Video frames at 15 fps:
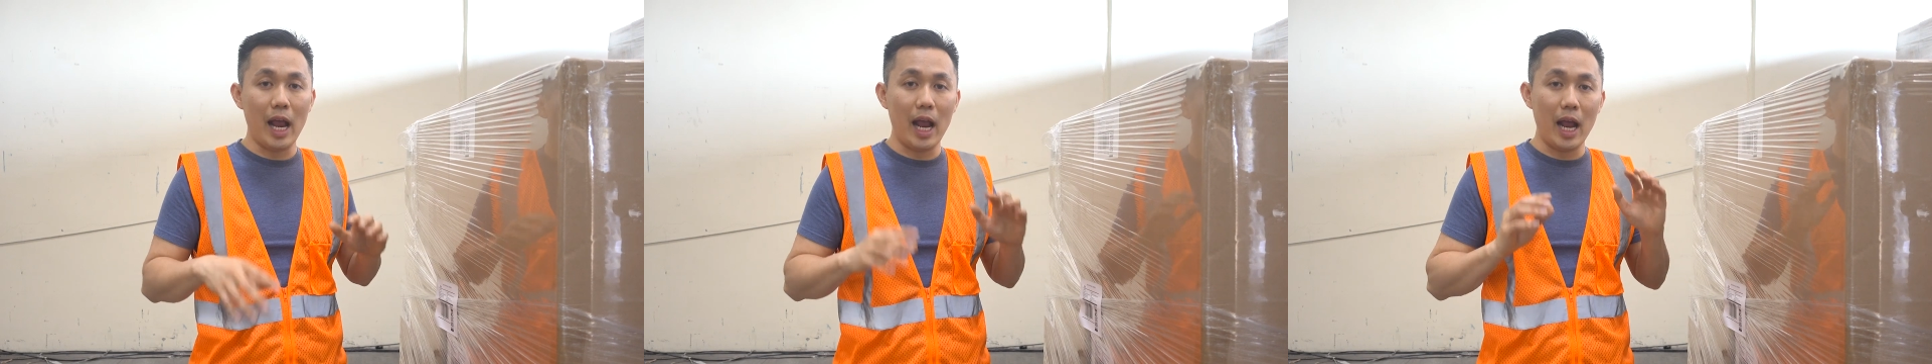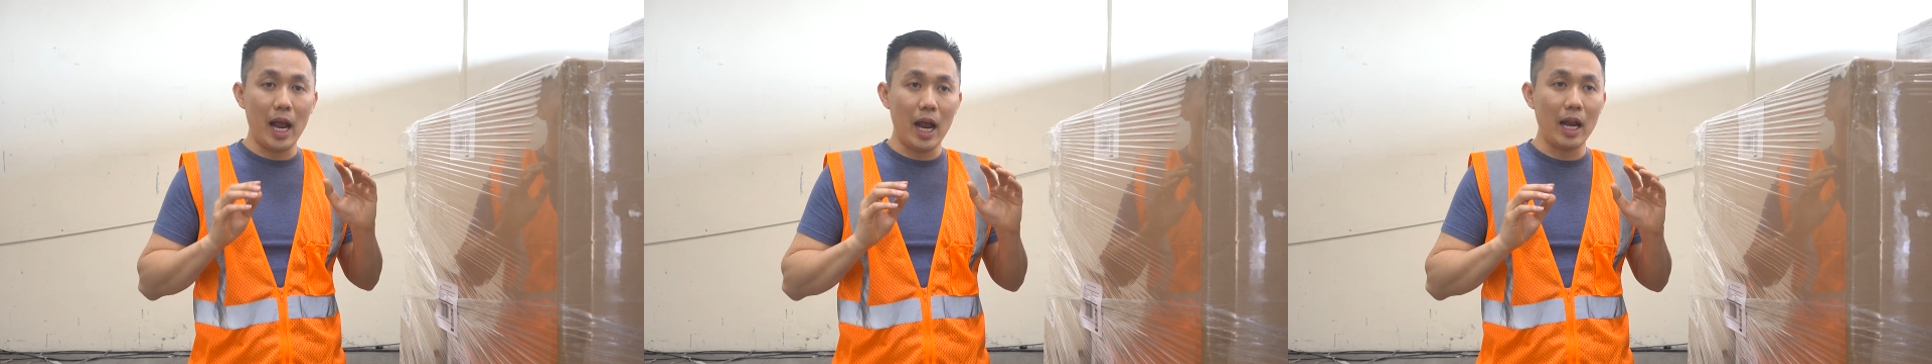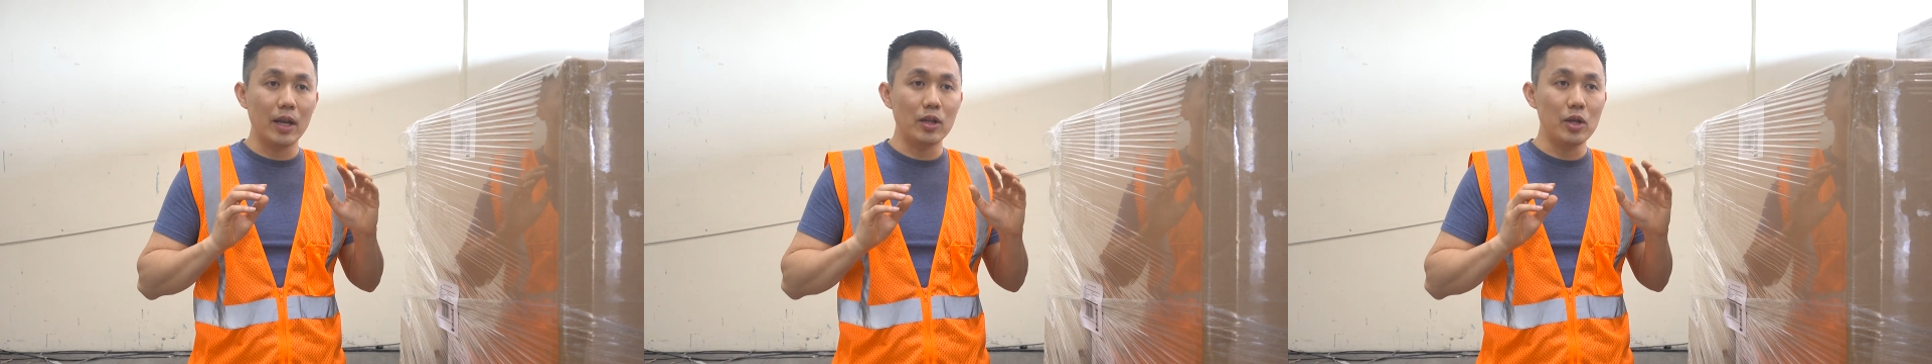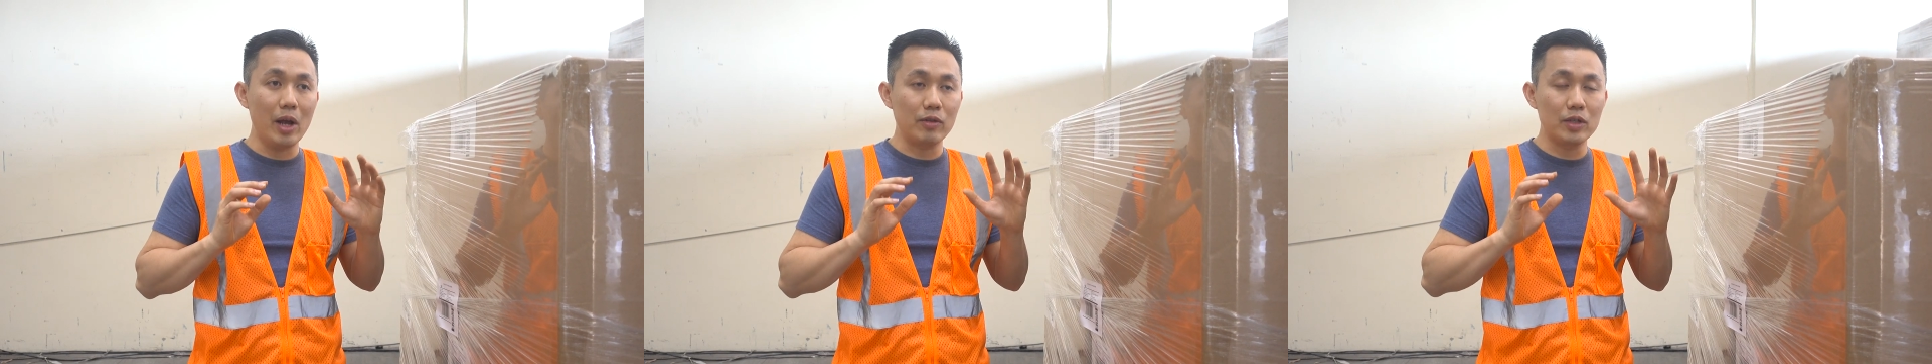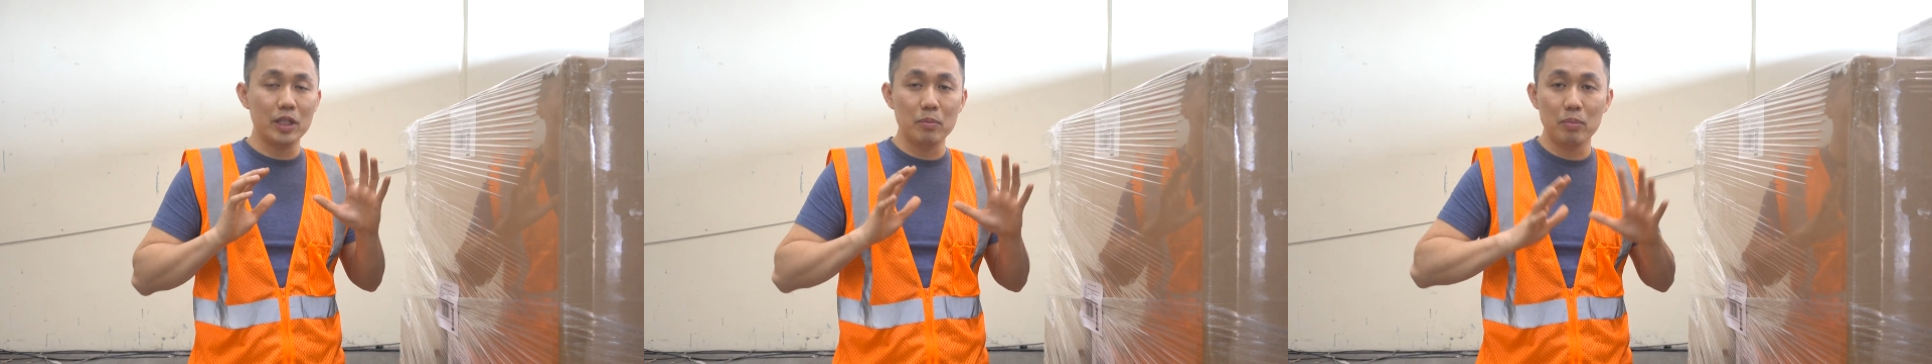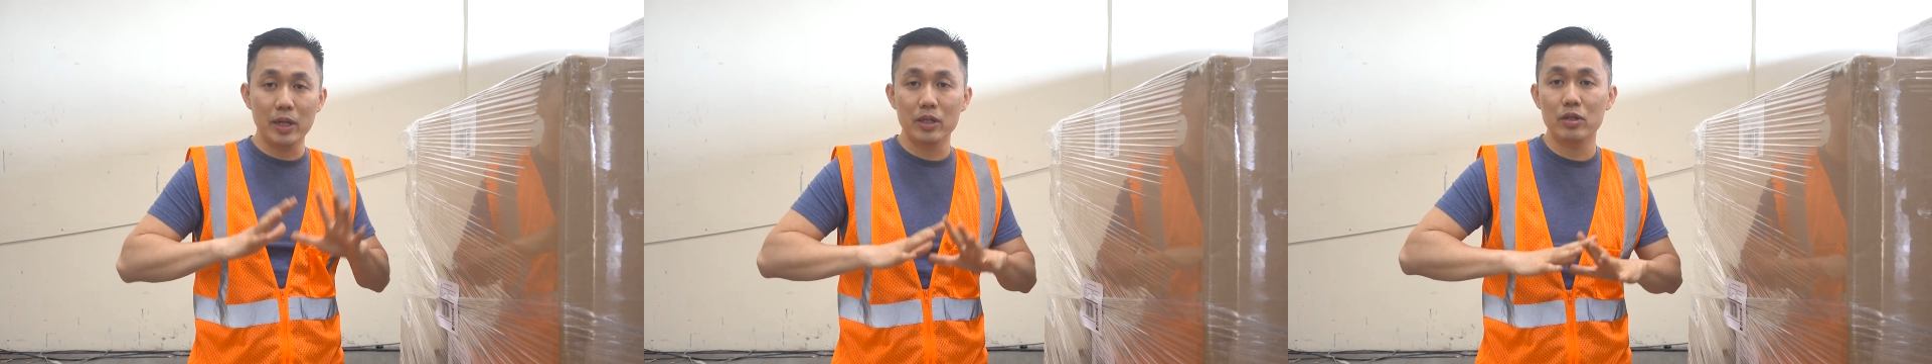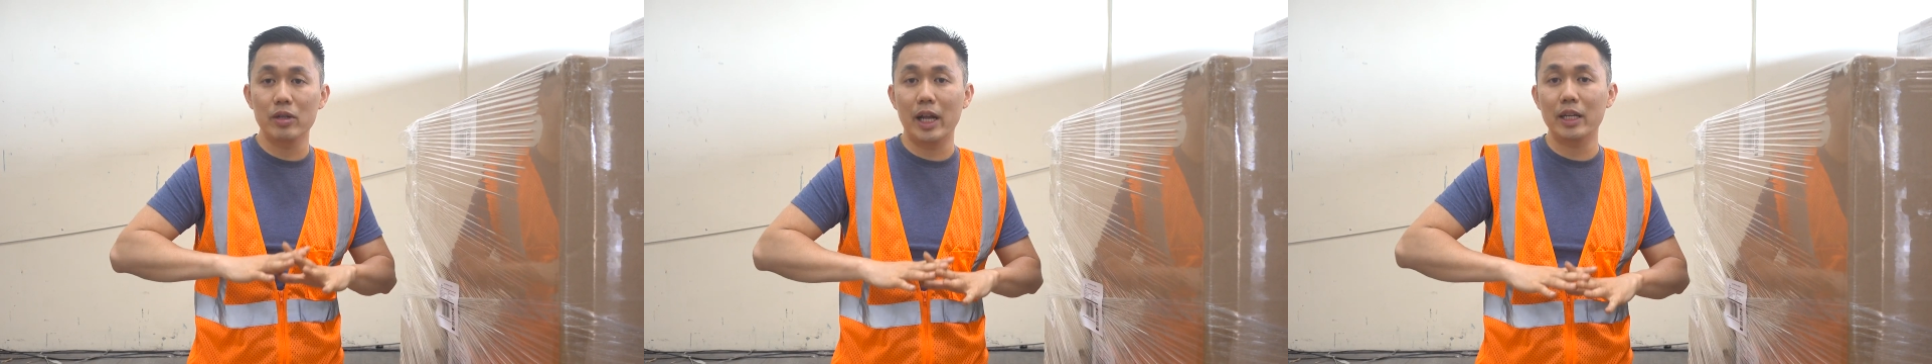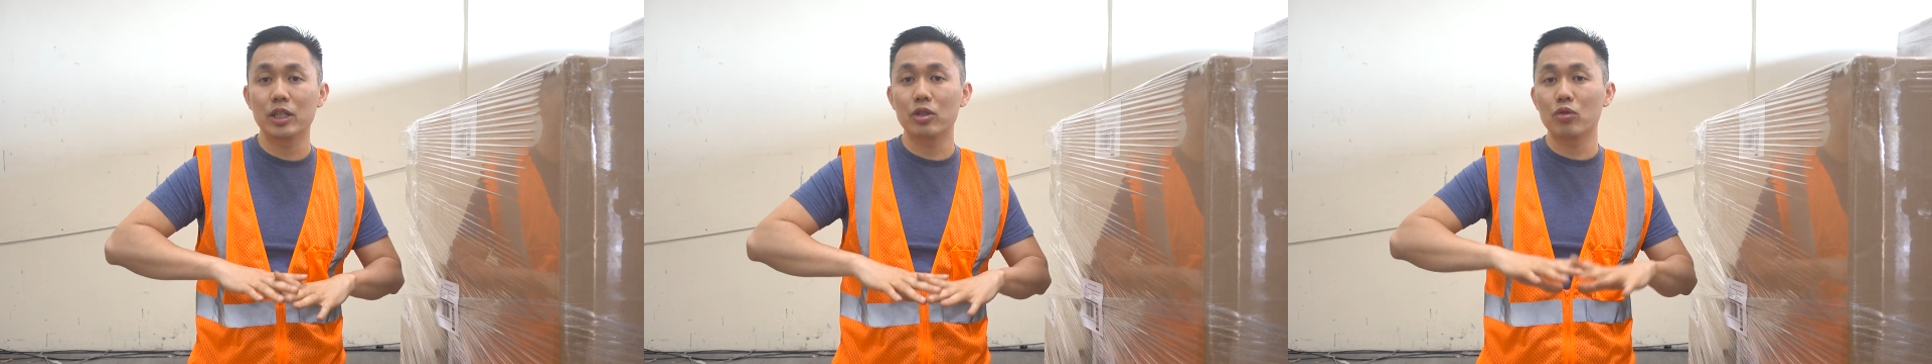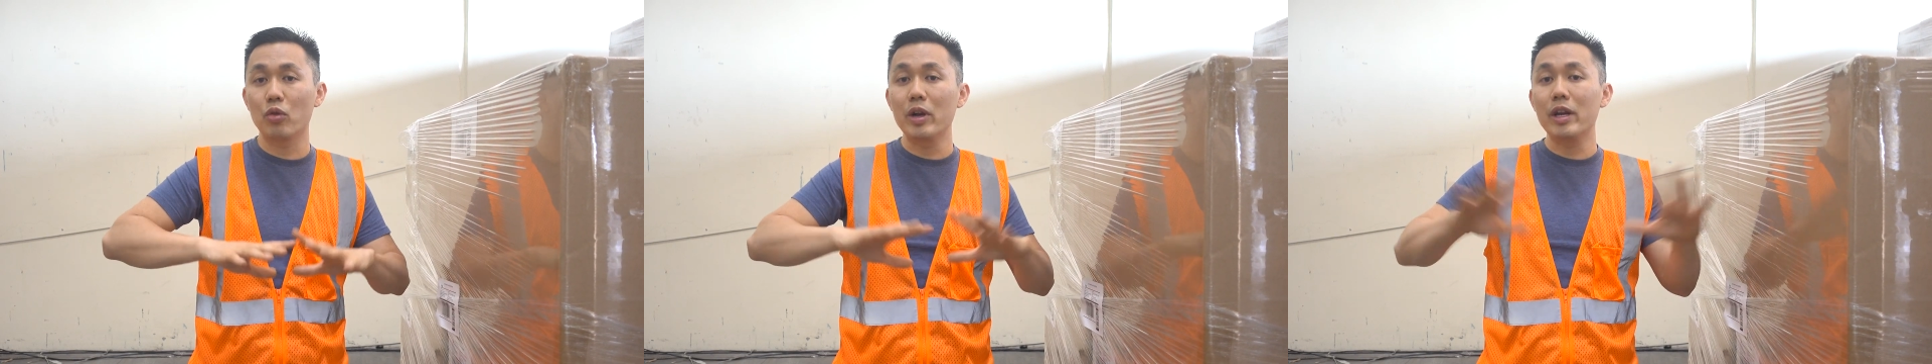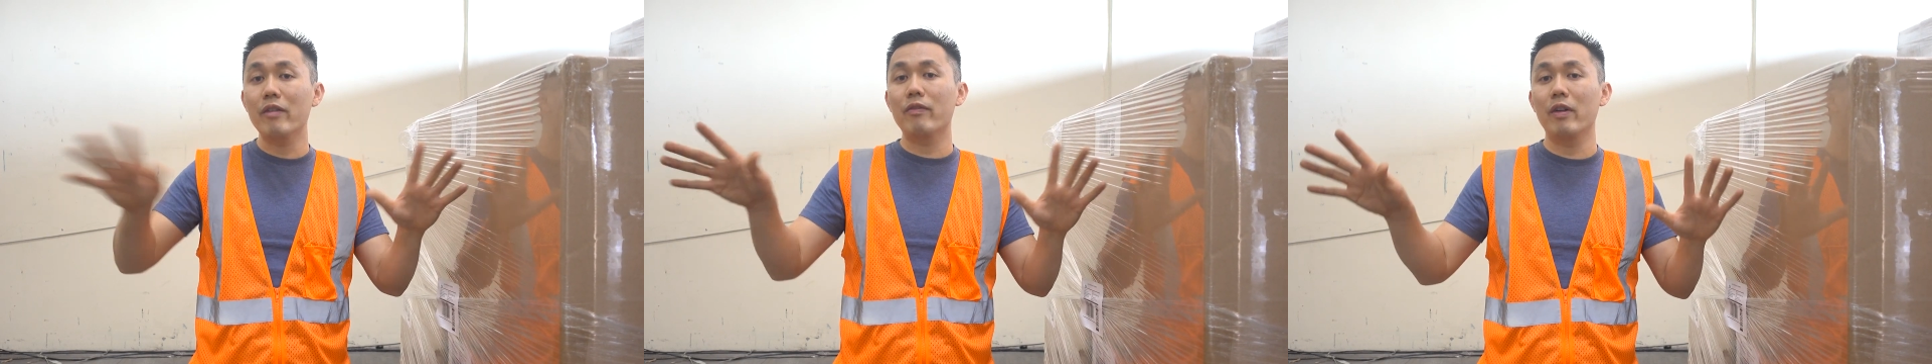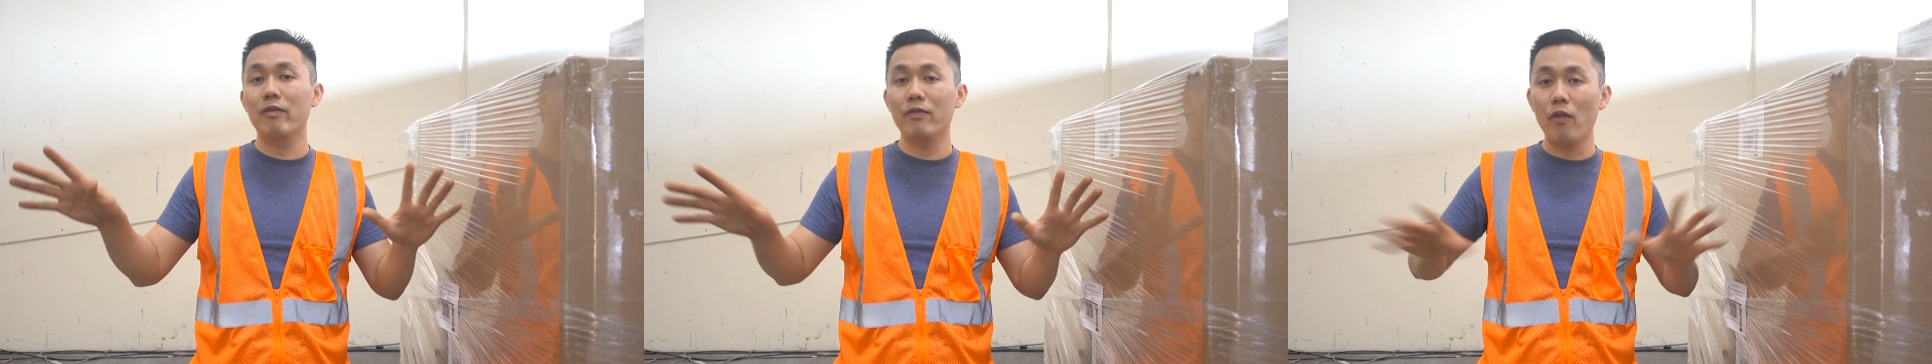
and you have to split to like three different,